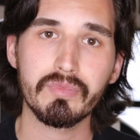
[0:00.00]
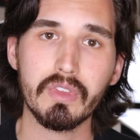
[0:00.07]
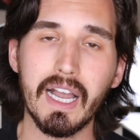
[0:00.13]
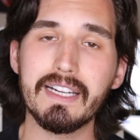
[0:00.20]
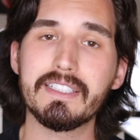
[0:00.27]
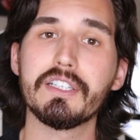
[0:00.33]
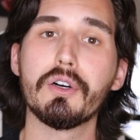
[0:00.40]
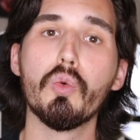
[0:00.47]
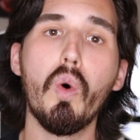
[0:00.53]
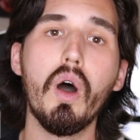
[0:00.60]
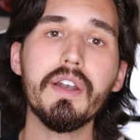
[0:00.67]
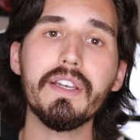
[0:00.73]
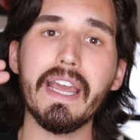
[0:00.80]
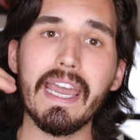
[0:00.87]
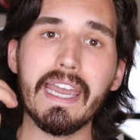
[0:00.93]
until
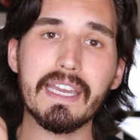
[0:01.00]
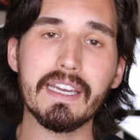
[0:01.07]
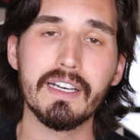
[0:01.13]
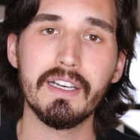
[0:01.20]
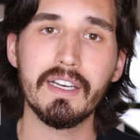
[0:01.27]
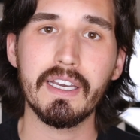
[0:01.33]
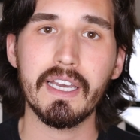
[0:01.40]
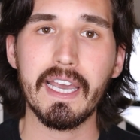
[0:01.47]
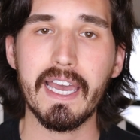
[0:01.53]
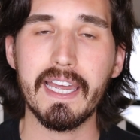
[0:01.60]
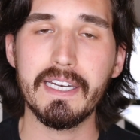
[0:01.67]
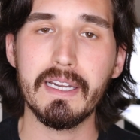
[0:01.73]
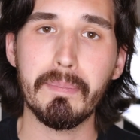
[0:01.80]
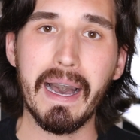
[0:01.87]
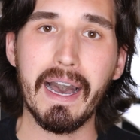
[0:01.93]
one day
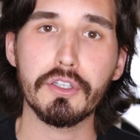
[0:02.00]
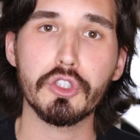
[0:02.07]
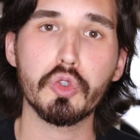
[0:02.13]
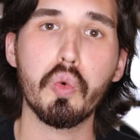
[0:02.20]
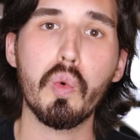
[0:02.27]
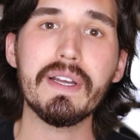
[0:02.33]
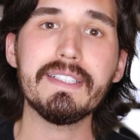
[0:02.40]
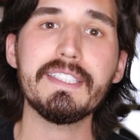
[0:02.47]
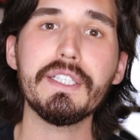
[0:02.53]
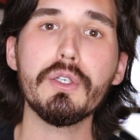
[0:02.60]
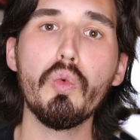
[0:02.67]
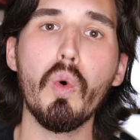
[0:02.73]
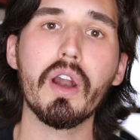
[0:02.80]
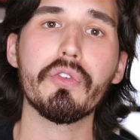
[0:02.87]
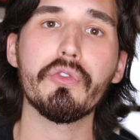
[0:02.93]
in about
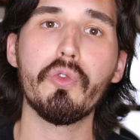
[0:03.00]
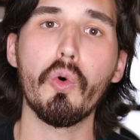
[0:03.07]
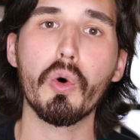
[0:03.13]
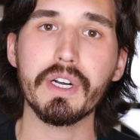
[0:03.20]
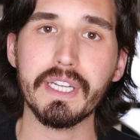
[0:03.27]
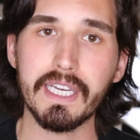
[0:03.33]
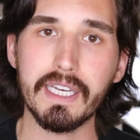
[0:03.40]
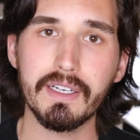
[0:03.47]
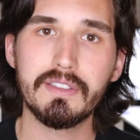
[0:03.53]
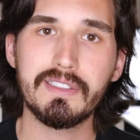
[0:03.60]
2140,